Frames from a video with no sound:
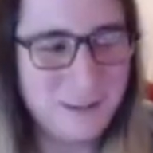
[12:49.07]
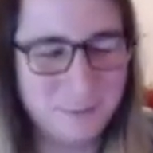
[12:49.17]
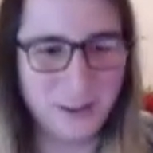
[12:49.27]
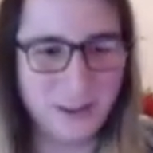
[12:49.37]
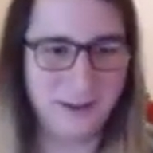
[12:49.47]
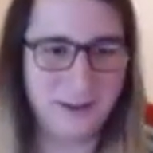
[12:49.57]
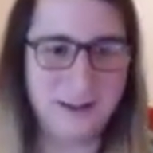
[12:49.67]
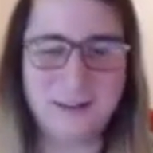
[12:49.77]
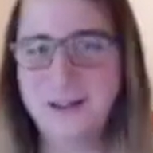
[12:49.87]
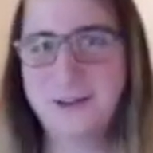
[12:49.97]

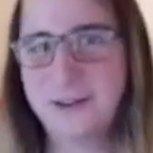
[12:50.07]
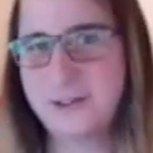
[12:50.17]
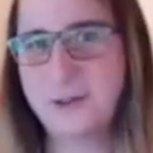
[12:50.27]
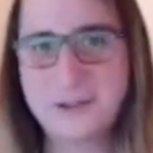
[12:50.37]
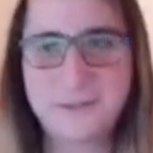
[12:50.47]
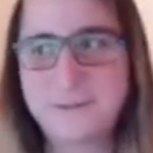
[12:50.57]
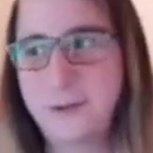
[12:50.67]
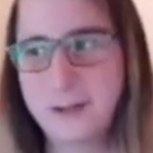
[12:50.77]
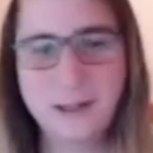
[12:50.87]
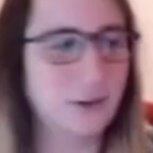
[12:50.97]
But, you know, there's always the
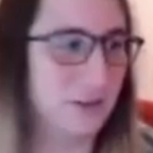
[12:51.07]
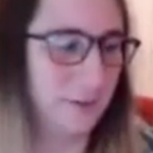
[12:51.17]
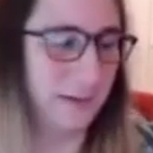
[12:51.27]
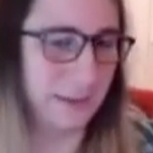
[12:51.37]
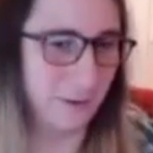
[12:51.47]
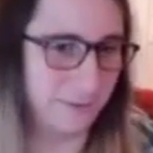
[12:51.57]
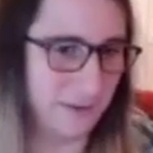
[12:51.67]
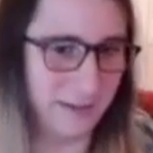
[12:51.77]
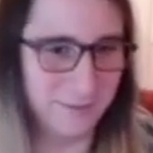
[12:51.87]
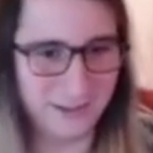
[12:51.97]
full game, which is about
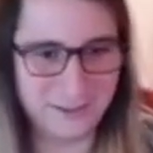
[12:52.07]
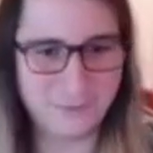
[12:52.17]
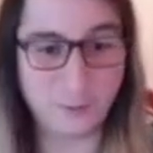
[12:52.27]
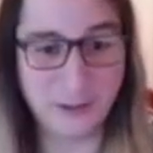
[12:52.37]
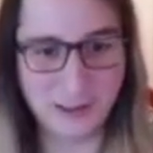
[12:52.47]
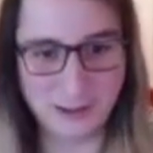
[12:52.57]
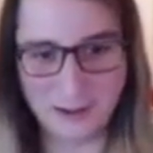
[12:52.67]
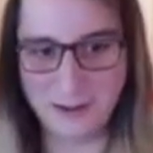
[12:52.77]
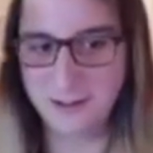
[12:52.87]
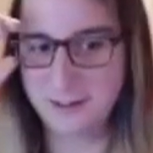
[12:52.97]
35 minutes if you're really good
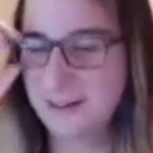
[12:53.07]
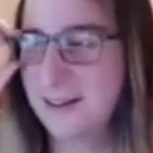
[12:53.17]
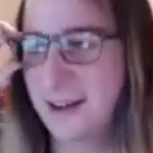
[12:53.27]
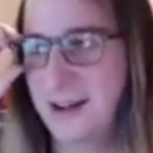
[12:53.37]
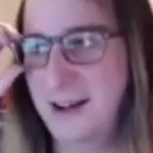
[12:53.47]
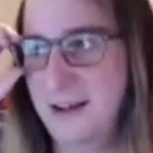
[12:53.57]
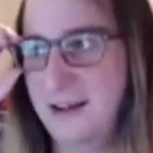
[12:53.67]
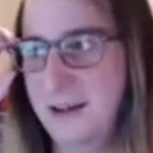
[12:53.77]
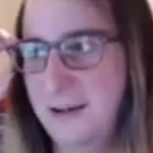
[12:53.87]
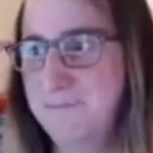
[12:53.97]
at it.
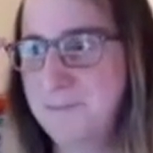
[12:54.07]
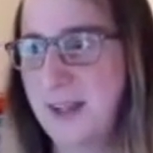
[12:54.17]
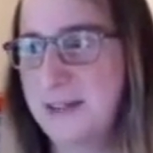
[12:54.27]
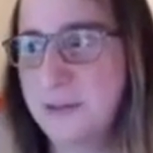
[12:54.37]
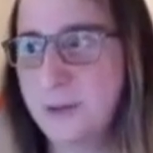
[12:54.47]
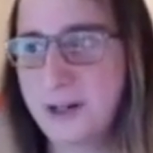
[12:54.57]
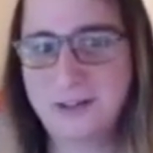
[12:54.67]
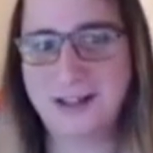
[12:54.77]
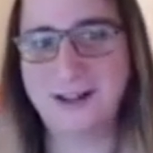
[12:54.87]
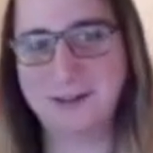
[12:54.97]
I do want to
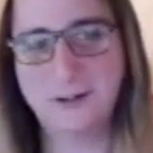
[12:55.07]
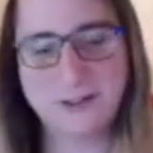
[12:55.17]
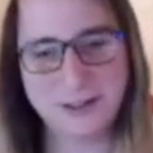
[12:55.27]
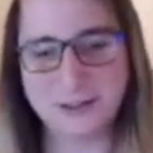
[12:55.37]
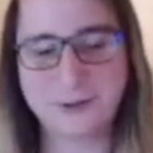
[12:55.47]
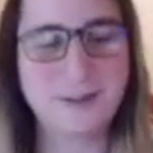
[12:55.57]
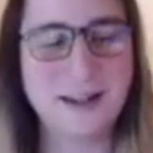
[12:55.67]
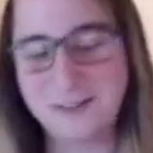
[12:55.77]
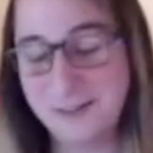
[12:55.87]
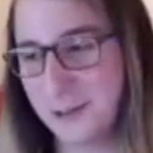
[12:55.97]
shout out the RGL crew.
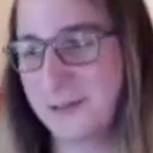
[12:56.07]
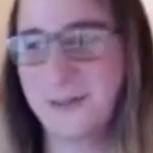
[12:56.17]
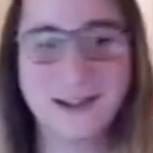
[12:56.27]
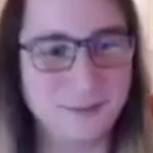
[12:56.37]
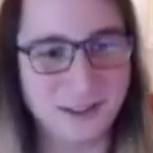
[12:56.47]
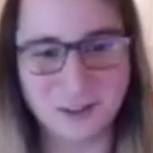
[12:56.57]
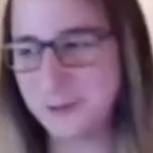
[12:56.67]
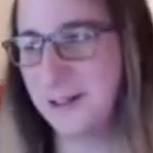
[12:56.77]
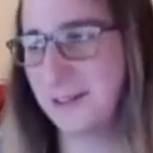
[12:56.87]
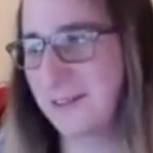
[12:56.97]
Thank you so much for getting me this
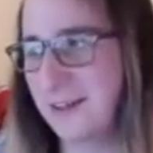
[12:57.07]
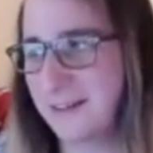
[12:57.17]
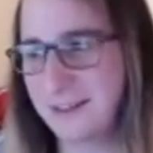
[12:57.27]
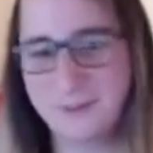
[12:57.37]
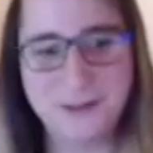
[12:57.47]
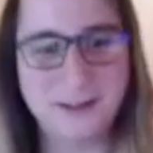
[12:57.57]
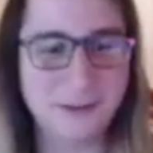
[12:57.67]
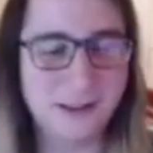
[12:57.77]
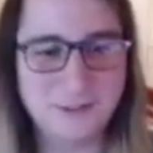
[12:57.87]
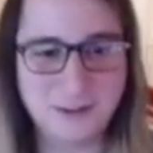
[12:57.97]
block. Shout out to
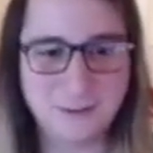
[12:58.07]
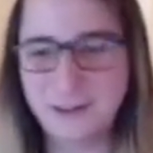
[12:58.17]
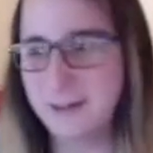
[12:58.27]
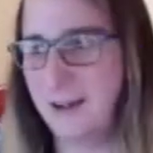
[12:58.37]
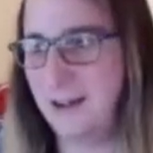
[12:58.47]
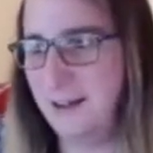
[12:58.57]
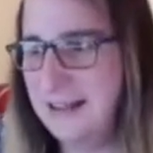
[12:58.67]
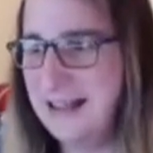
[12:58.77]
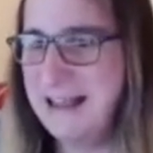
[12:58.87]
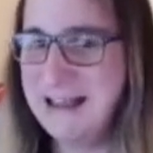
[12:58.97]
SpeedGaming Live 2 and, our
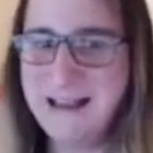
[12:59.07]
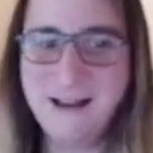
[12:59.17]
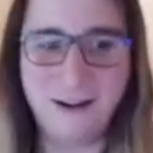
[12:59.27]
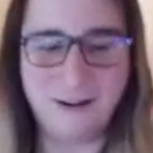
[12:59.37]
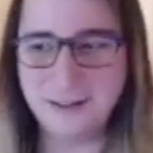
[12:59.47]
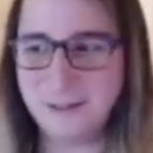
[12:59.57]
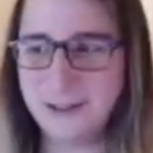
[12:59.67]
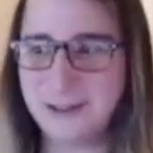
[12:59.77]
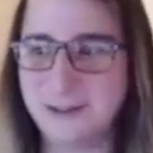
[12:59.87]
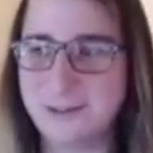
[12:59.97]

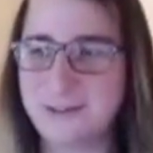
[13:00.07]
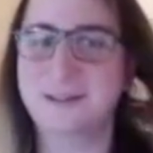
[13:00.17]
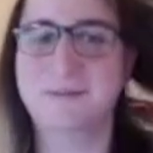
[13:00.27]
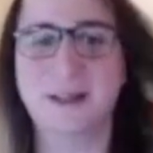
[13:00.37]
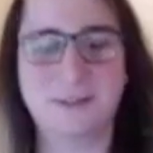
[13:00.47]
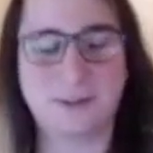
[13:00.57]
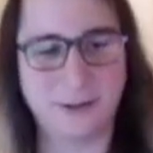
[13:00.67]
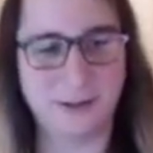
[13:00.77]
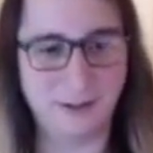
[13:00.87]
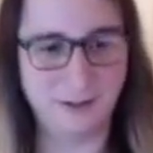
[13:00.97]
lovely host, Metroid.